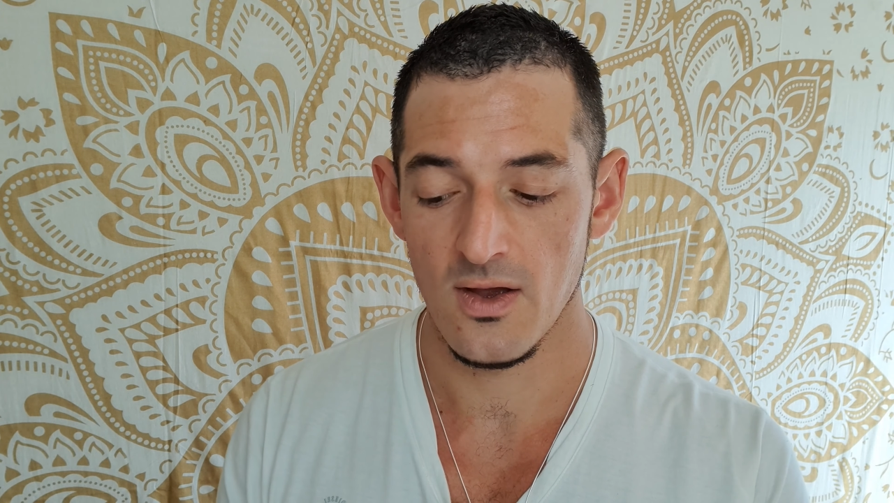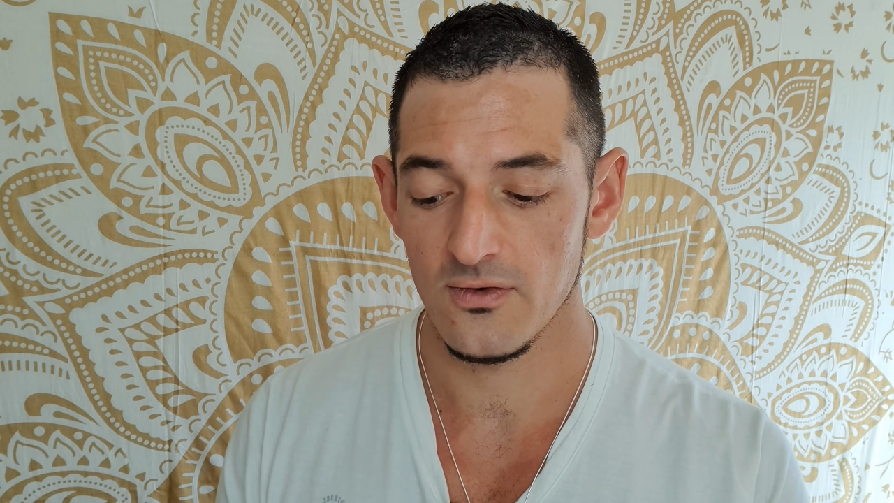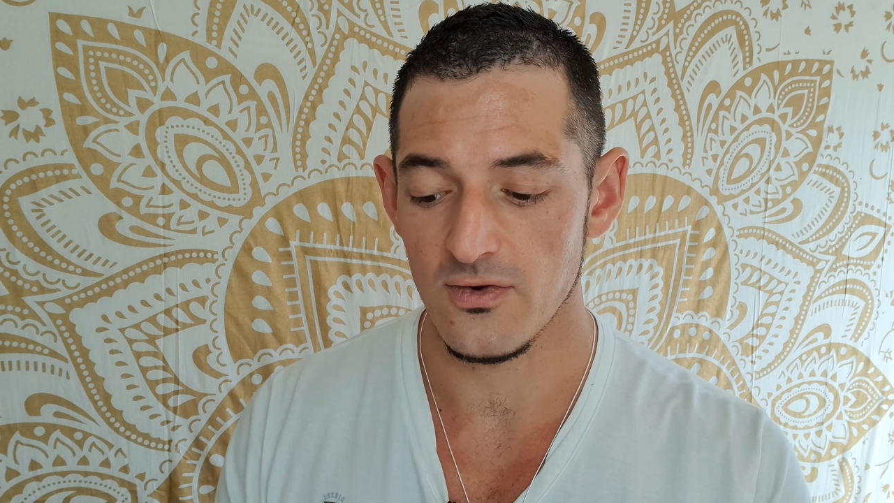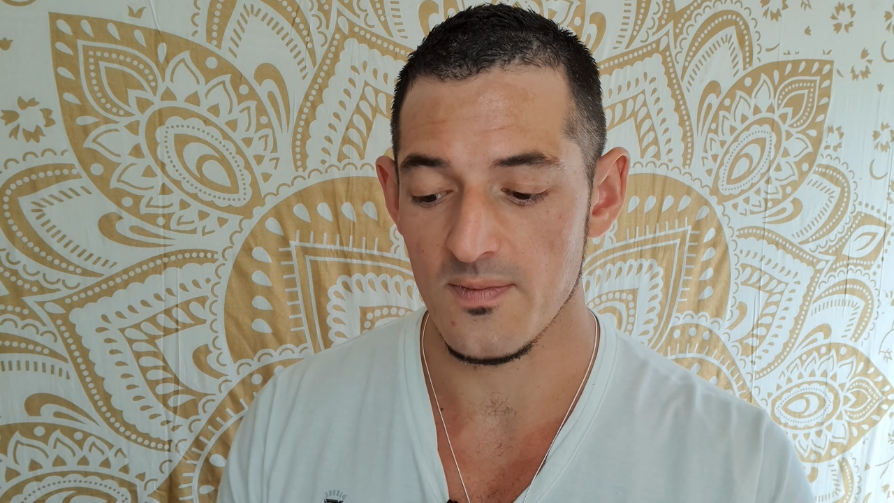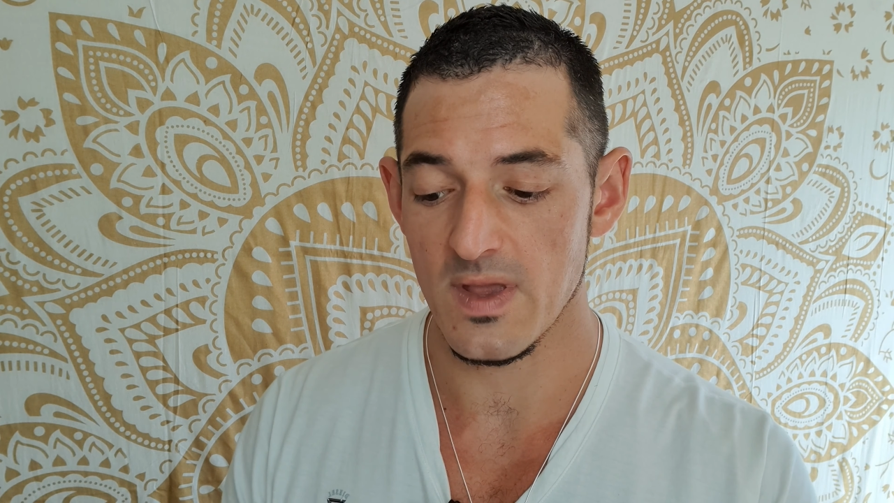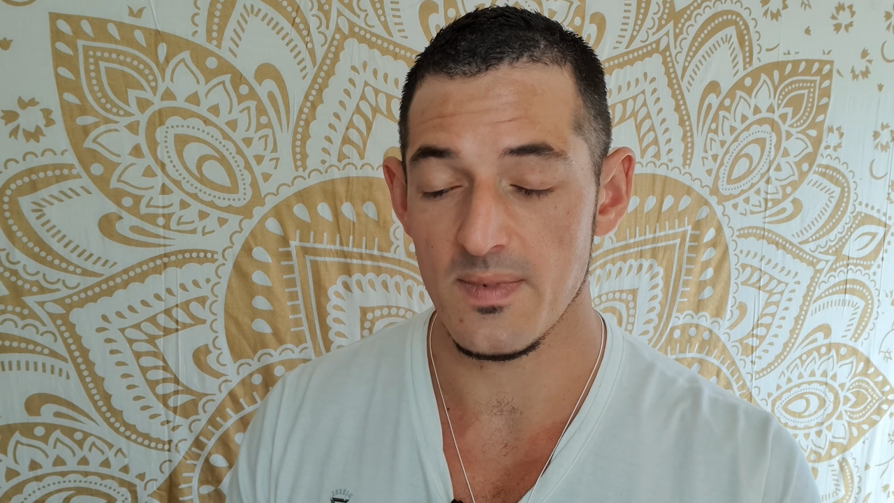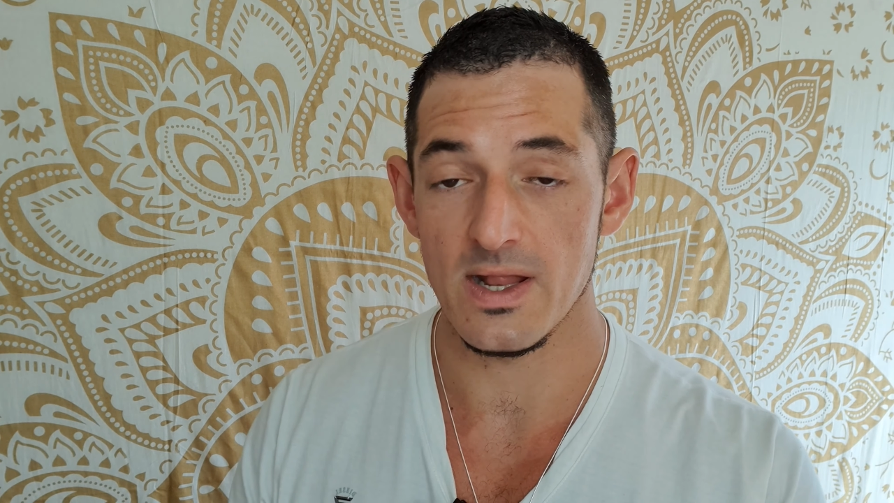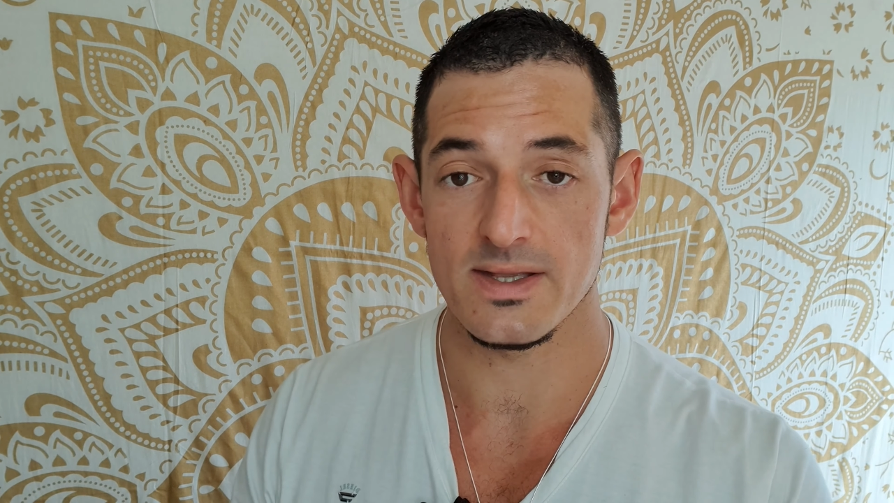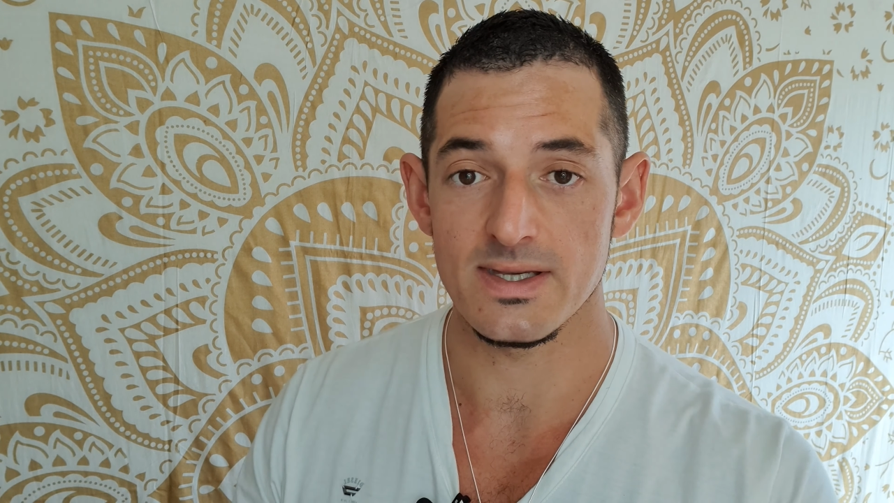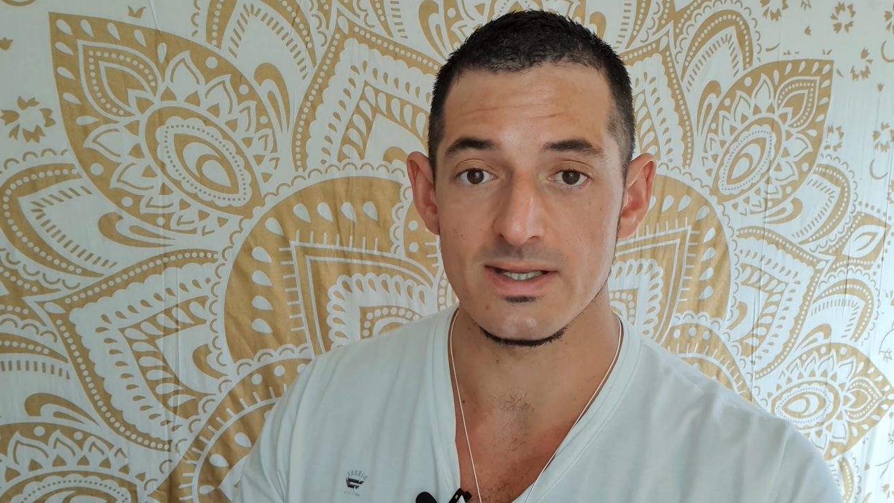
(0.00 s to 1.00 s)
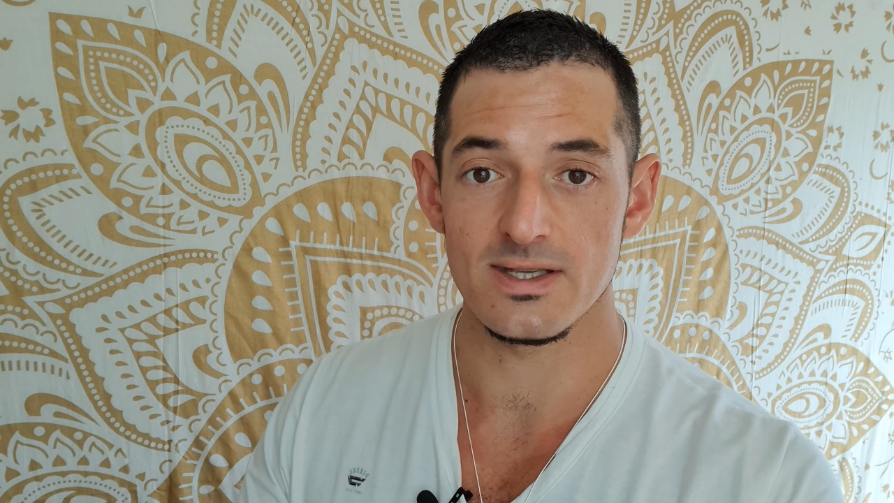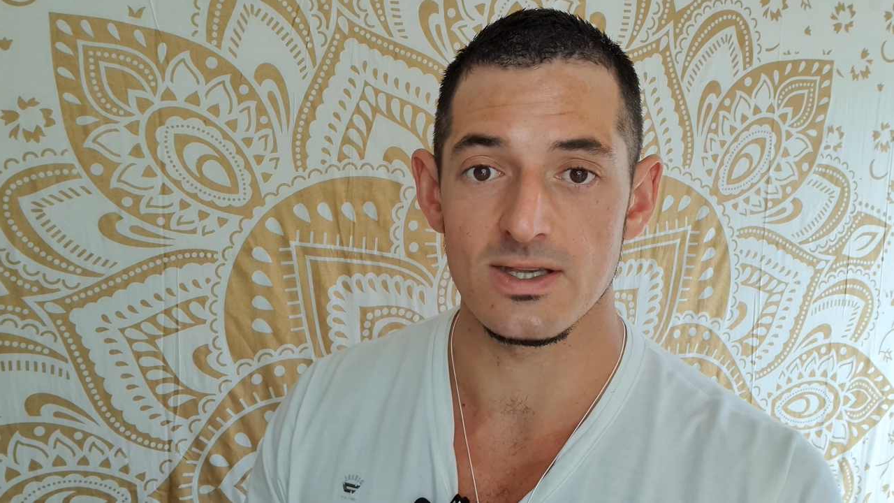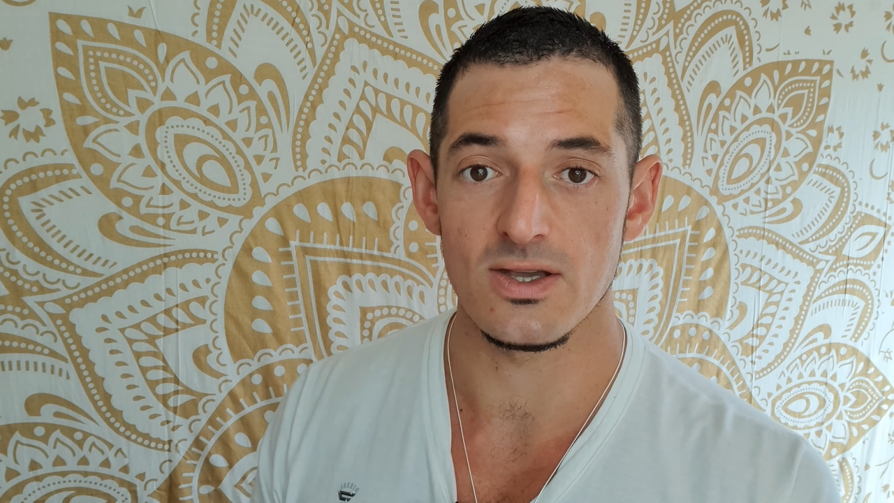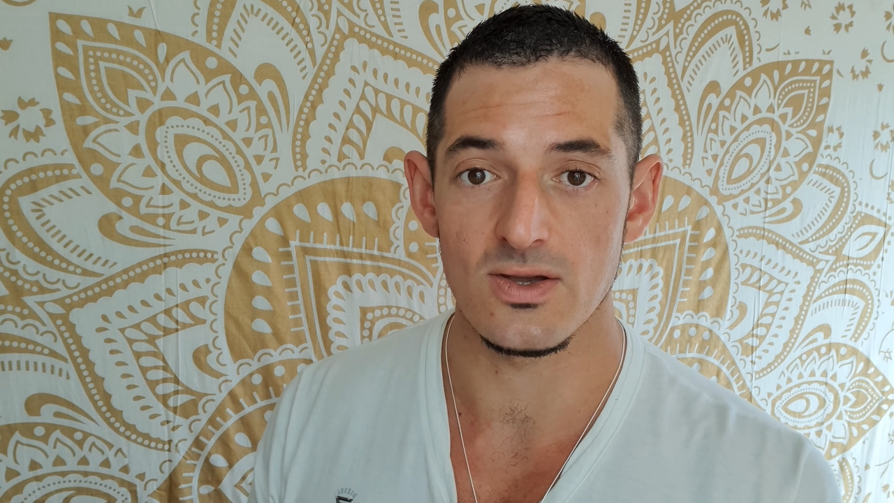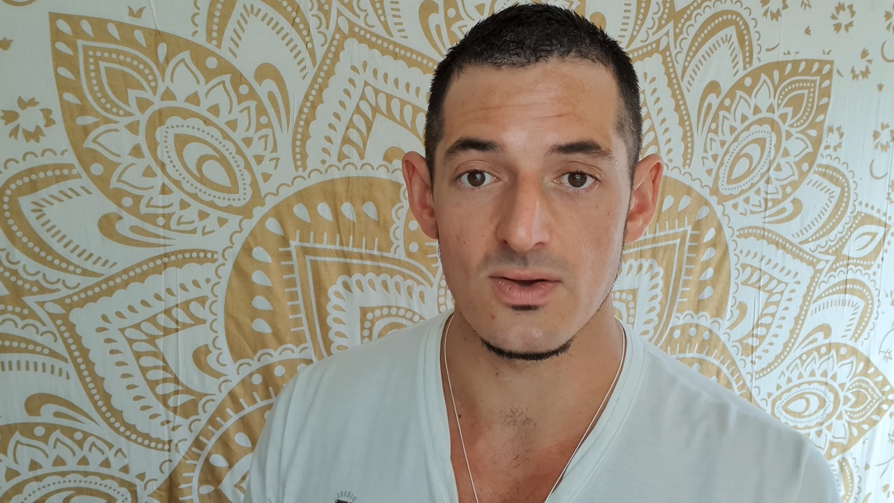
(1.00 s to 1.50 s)
from the ability to
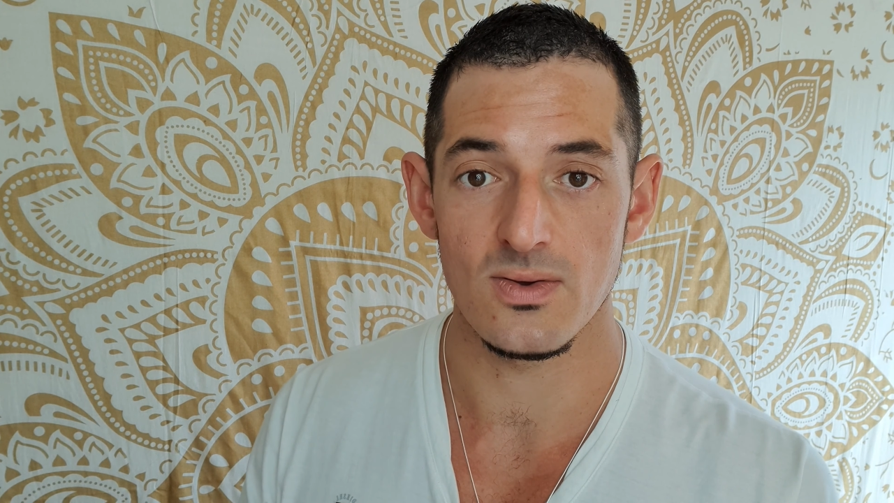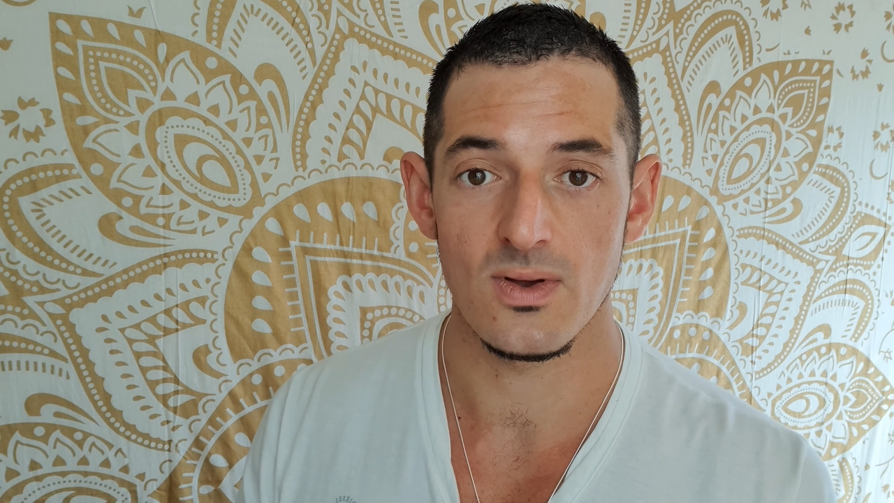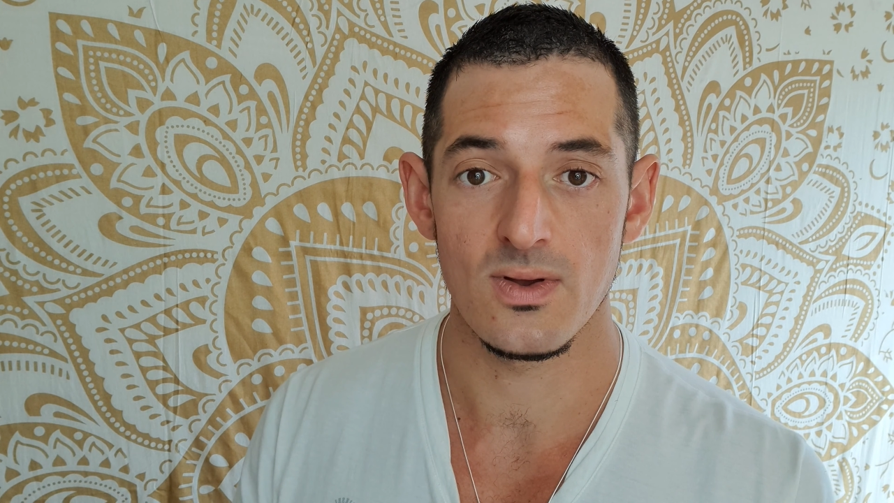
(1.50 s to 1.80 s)
you,